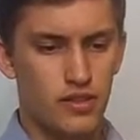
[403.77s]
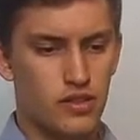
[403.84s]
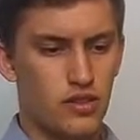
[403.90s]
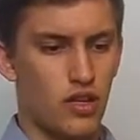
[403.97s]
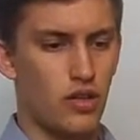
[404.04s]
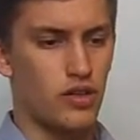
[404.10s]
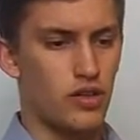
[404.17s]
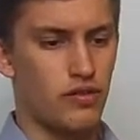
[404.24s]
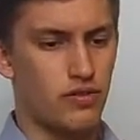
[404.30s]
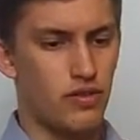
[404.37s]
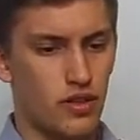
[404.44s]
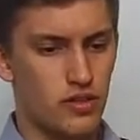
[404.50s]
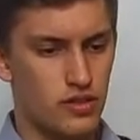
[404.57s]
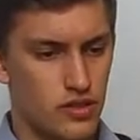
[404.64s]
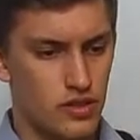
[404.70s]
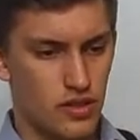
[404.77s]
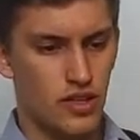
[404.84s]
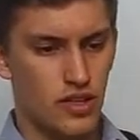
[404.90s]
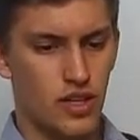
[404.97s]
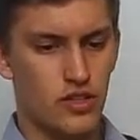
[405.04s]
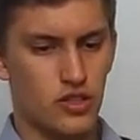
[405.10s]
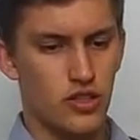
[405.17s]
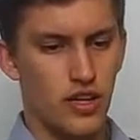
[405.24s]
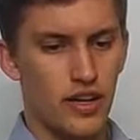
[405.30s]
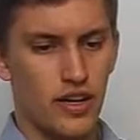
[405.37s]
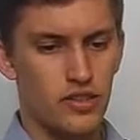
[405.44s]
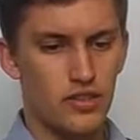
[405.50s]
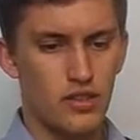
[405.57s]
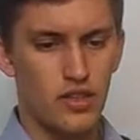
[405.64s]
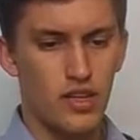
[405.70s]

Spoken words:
So the frontend and Nginx.